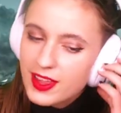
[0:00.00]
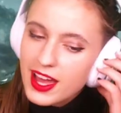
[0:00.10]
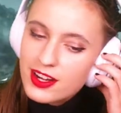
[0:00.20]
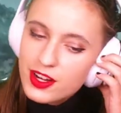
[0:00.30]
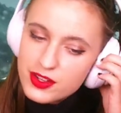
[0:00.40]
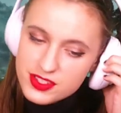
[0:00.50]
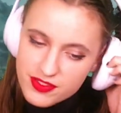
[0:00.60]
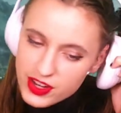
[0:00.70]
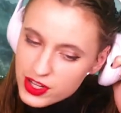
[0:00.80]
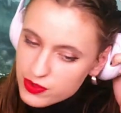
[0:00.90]
I don't know, it's a
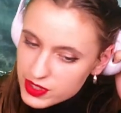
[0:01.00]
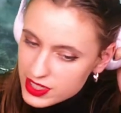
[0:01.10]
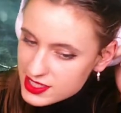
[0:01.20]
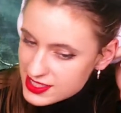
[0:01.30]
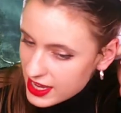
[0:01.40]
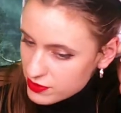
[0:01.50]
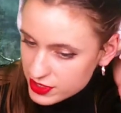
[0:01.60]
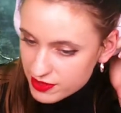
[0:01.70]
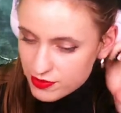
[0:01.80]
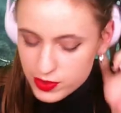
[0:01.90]
very unique
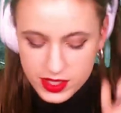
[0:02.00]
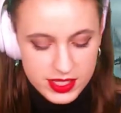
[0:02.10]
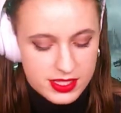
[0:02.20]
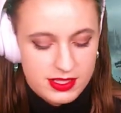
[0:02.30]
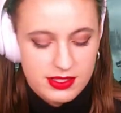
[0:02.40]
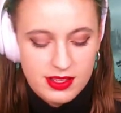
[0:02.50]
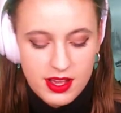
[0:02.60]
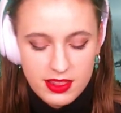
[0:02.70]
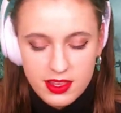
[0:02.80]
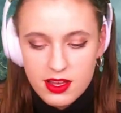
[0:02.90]
sounding voice.
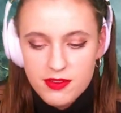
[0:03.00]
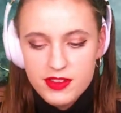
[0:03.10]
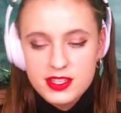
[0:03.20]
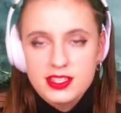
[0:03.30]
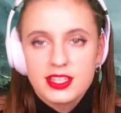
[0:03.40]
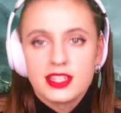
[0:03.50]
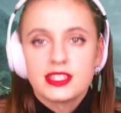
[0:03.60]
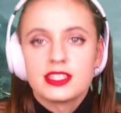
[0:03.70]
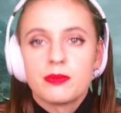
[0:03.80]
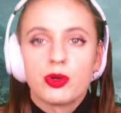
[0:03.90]
I love his like
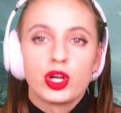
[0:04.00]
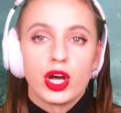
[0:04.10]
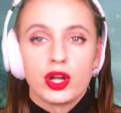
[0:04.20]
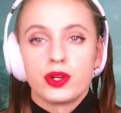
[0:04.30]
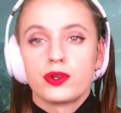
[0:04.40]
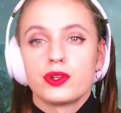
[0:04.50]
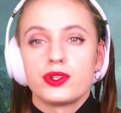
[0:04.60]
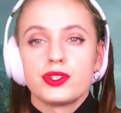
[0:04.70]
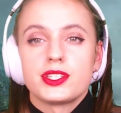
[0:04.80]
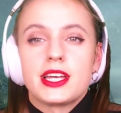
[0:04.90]
deeper
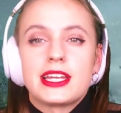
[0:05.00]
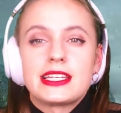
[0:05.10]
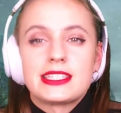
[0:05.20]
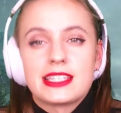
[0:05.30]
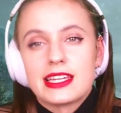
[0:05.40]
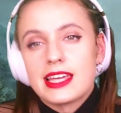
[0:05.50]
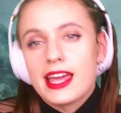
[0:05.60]
gutturals and his like